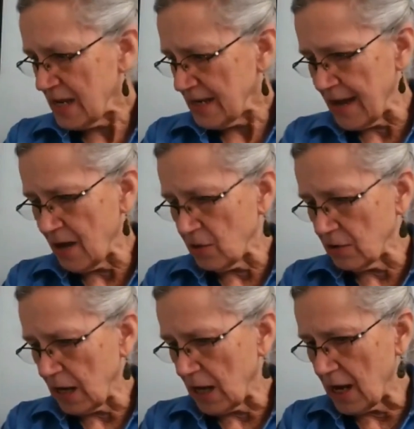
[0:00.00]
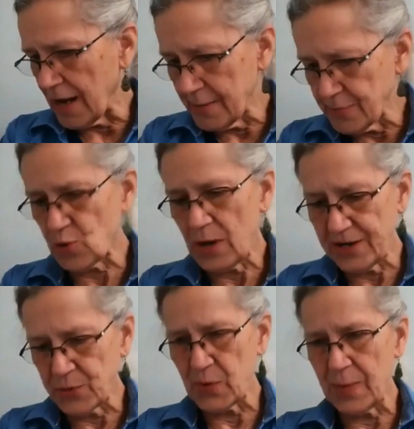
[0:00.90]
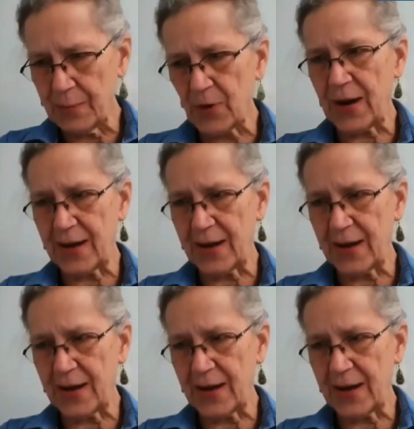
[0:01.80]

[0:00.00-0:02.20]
Now, I am trying to remember